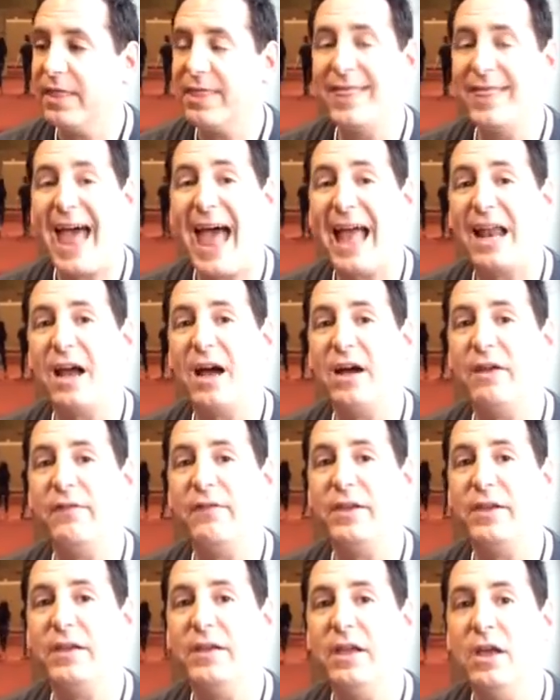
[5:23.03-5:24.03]
That
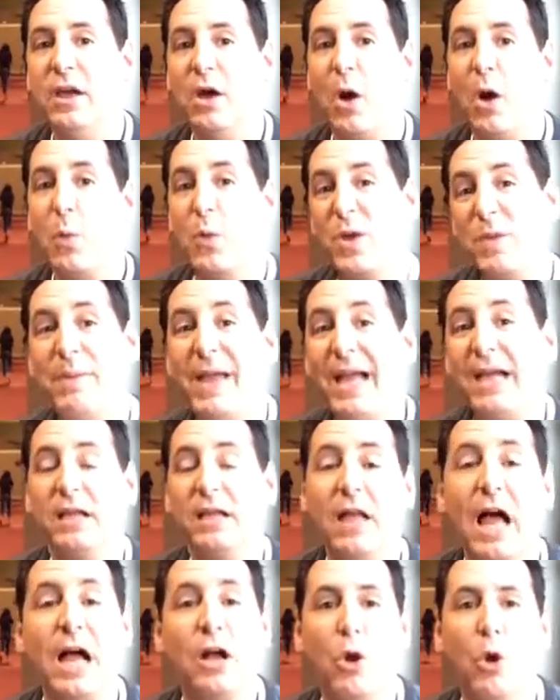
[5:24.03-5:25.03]
oven we bake a
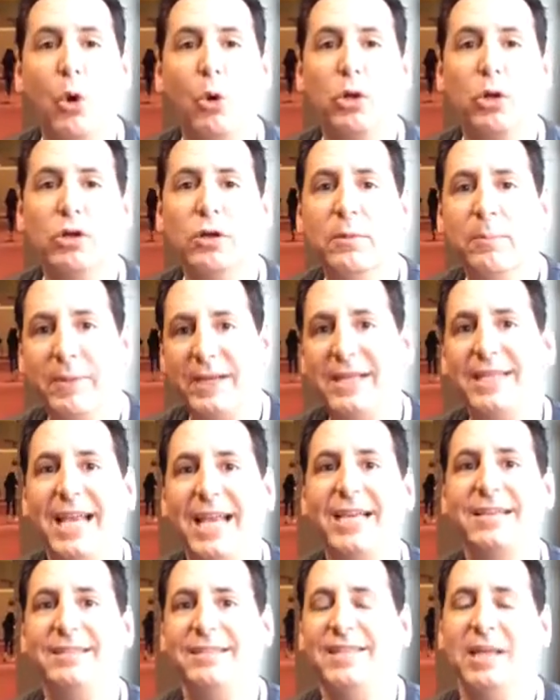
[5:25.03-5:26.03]
lot cooler, but it
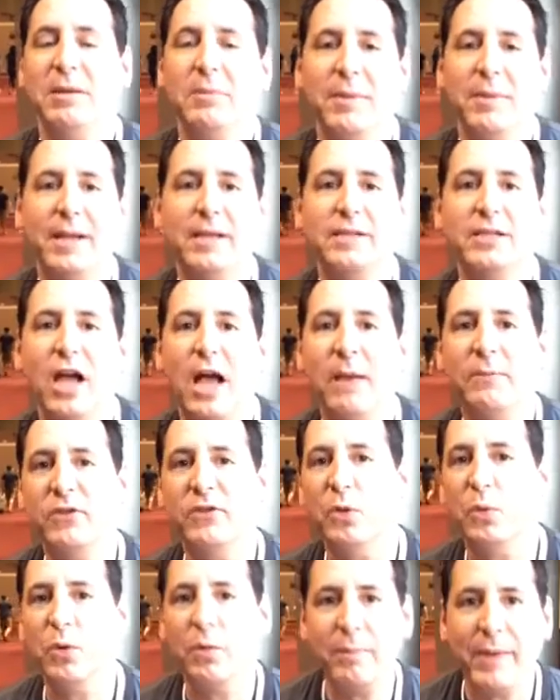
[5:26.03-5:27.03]
takes the same amount of time.
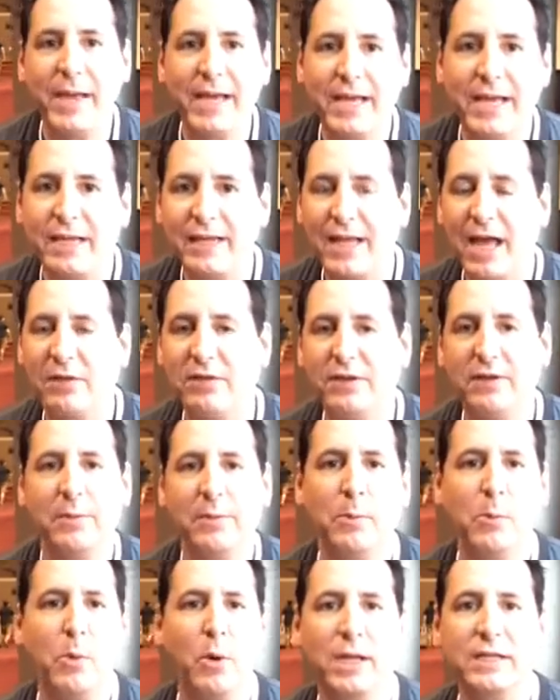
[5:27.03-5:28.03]
So we're baking down
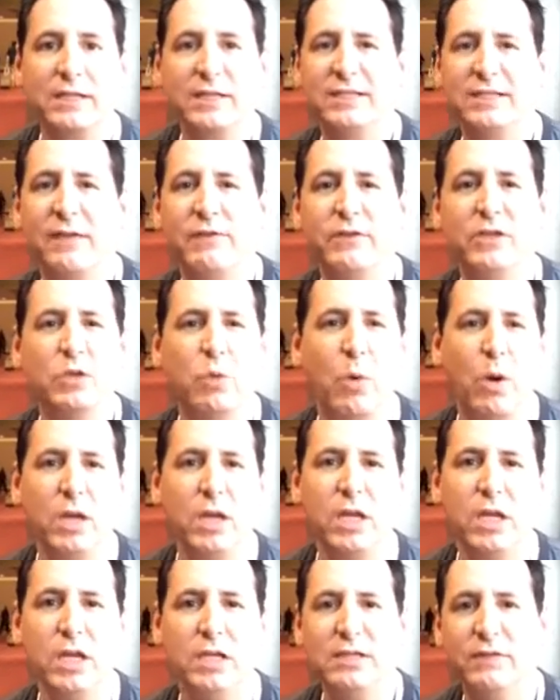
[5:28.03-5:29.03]
in more like the
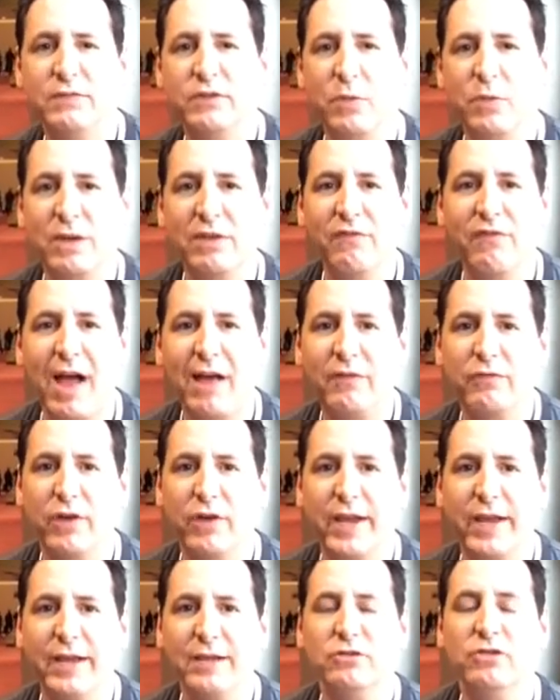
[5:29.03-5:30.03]
720, 725
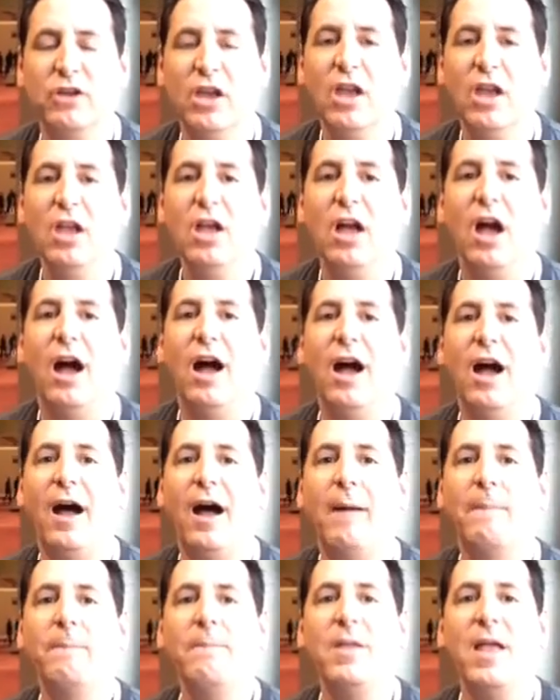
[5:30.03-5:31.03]
range.
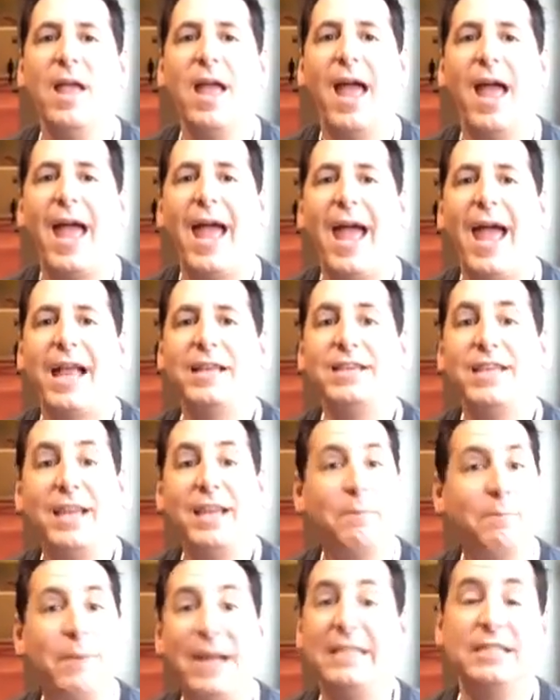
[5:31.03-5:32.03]
And
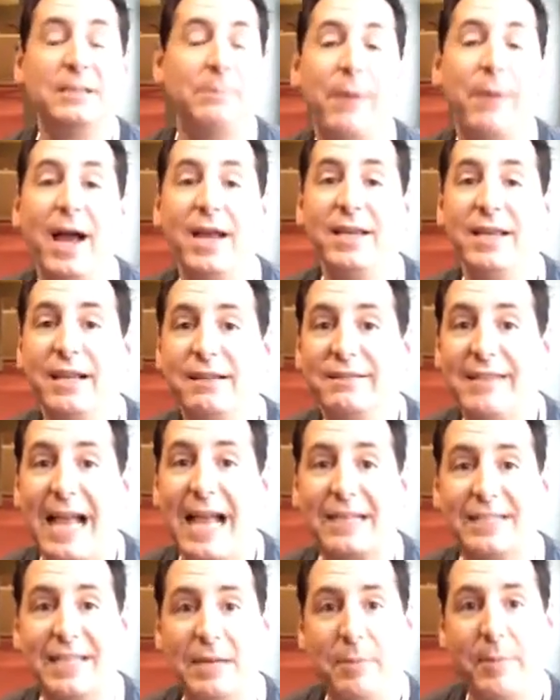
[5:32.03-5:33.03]
yet it bakes the pie in the
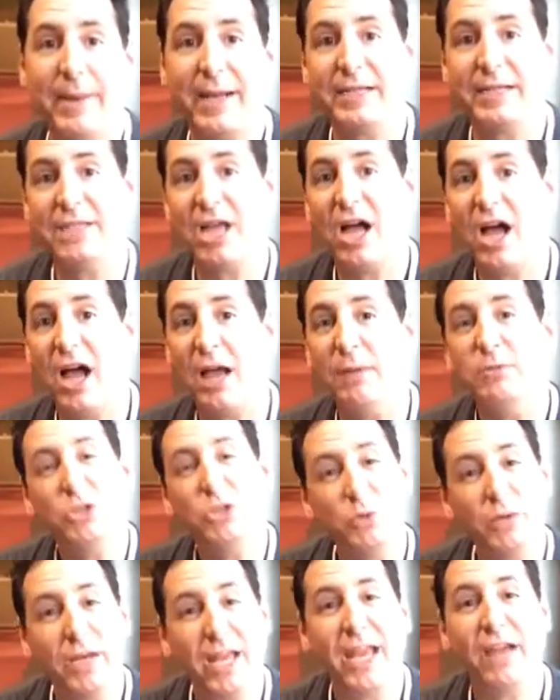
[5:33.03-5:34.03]
exact same amount of time.
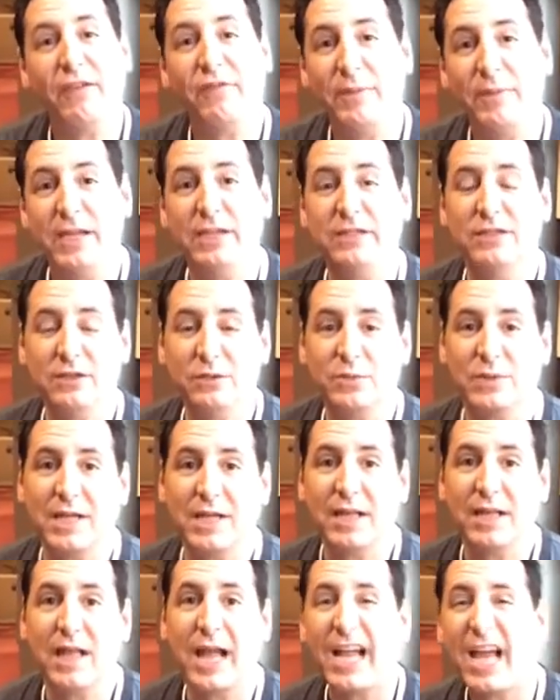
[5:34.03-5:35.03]
2.5 minutes is what
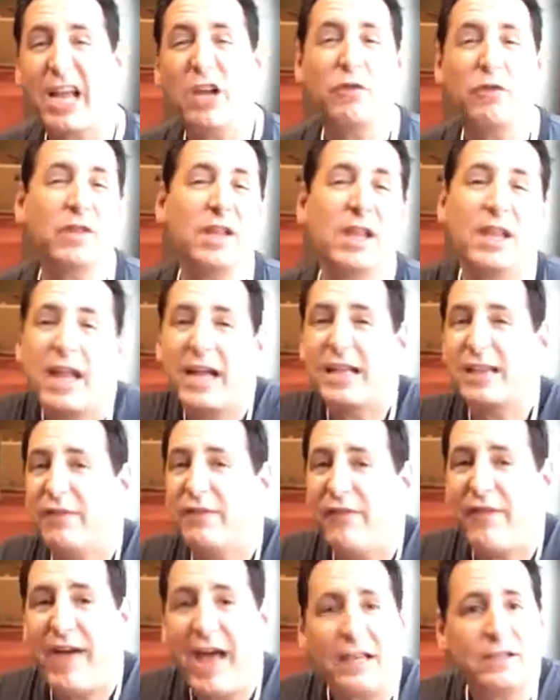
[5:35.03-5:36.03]
I like. I don't really like the
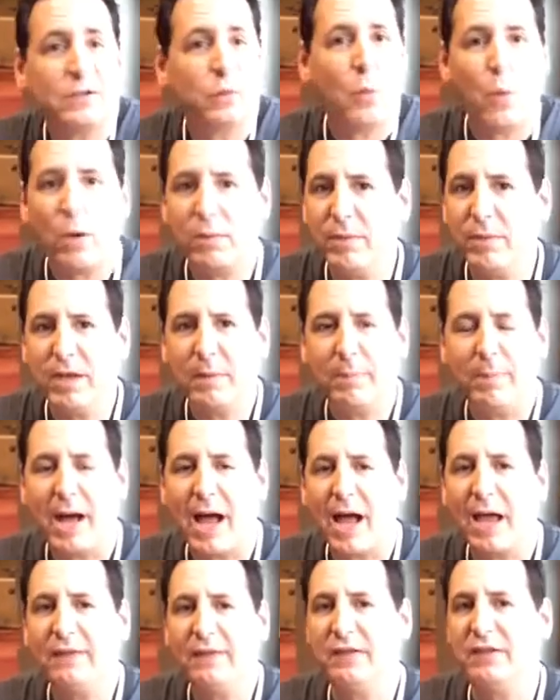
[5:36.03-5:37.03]
fast 1-minute
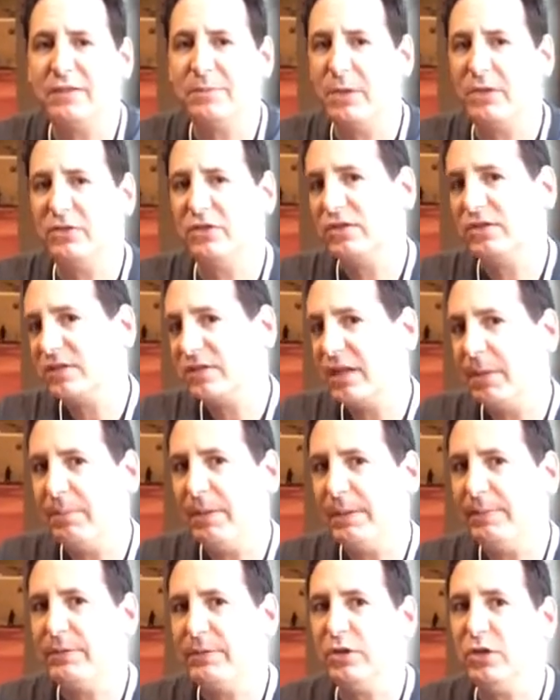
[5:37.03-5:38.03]
pies as much as some
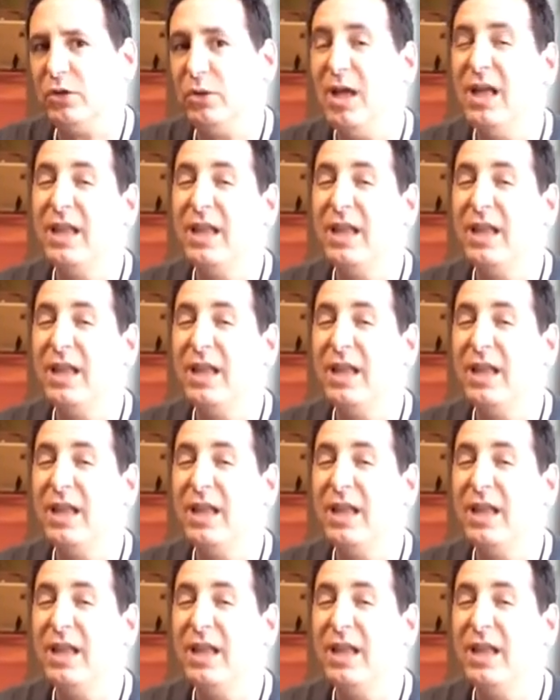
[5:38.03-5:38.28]
people do.